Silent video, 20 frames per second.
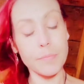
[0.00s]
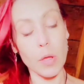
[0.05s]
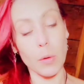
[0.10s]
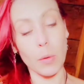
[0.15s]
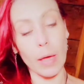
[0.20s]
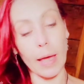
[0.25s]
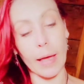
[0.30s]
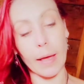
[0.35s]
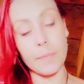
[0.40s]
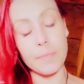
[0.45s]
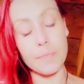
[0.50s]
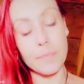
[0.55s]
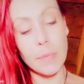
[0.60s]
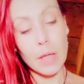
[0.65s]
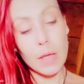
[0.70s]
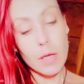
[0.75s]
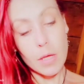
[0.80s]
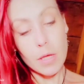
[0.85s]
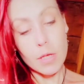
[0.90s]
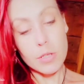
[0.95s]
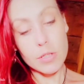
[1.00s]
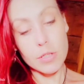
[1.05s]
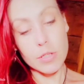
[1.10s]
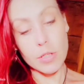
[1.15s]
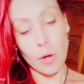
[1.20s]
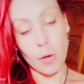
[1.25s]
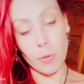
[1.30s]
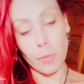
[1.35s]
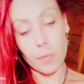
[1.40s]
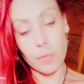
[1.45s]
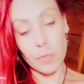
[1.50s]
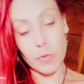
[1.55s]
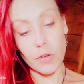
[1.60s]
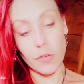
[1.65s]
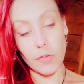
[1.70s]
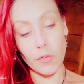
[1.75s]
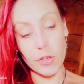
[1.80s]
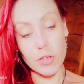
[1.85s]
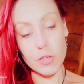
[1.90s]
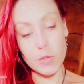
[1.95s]
Okay, so the
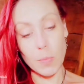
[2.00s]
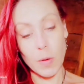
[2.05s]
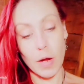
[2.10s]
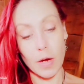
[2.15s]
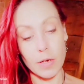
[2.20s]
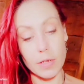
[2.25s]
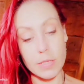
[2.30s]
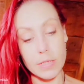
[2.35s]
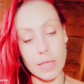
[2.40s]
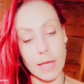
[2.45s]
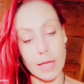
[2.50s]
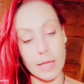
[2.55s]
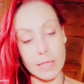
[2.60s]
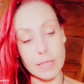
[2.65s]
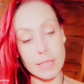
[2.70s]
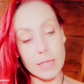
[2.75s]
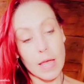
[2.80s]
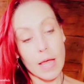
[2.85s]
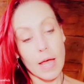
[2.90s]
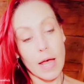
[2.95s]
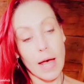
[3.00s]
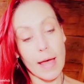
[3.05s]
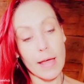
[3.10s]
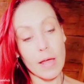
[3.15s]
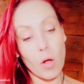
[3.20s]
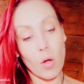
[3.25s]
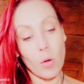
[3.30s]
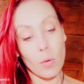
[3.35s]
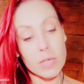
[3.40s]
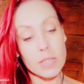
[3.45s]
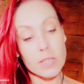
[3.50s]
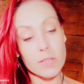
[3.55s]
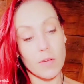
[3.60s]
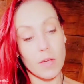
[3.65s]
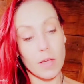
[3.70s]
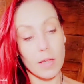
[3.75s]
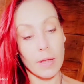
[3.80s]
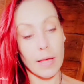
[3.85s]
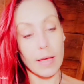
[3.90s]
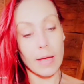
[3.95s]
first part says, I always
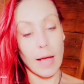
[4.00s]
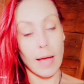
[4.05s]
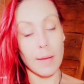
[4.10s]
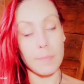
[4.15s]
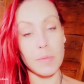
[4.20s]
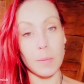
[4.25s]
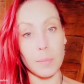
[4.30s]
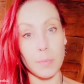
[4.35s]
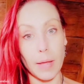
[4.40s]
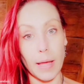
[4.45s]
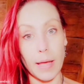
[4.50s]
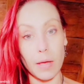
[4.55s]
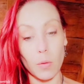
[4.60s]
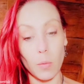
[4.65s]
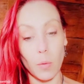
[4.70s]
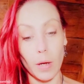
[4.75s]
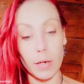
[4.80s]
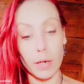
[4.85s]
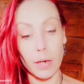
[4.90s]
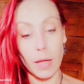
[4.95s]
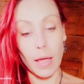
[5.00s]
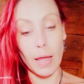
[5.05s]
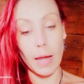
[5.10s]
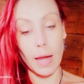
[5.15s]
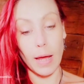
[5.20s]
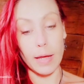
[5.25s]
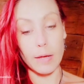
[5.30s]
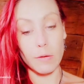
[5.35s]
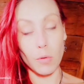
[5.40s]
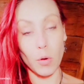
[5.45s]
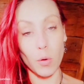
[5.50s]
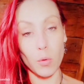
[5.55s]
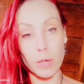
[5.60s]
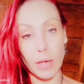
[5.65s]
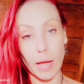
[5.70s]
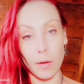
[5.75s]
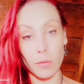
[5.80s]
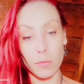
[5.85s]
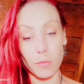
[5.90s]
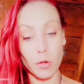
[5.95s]
feel like I'm the blank one, and I wrote
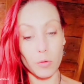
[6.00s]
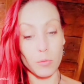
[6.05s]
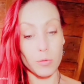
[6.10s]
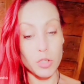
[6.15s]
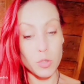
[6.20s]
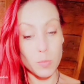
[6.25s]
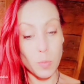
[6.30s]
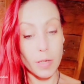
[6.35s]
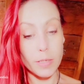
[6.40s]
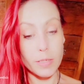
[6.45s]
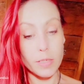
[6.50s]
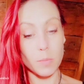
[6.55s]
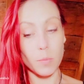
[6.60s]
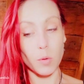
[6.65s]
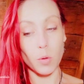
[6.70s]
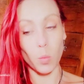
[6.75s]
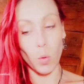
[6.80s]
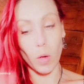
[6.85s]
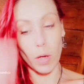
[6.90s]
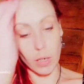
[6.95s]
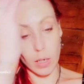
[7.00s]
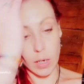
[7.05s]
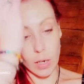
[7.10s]
down the responsible one